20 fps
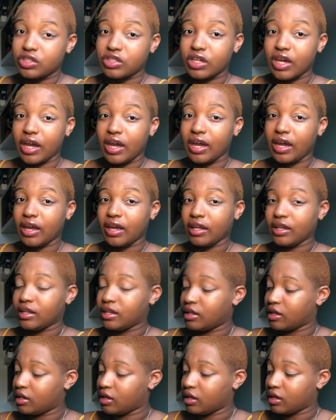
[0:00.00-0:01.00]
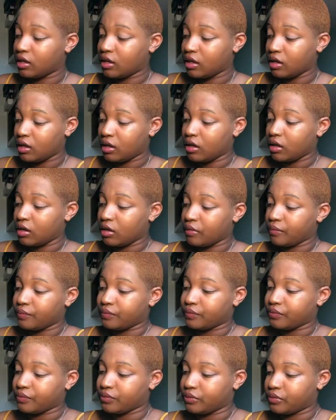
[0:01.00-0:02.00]
shade.
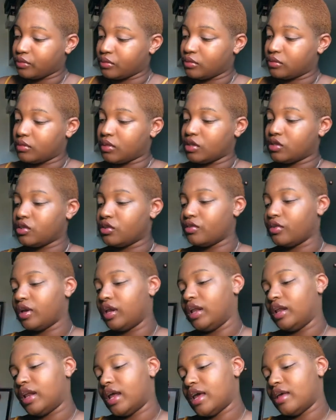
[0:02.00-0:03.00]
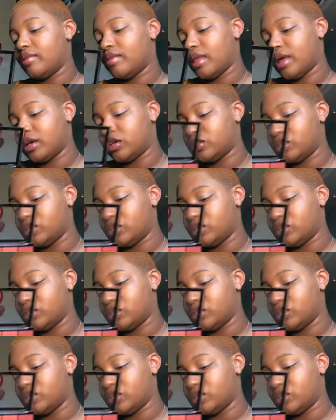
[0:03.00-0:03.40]
They should really name their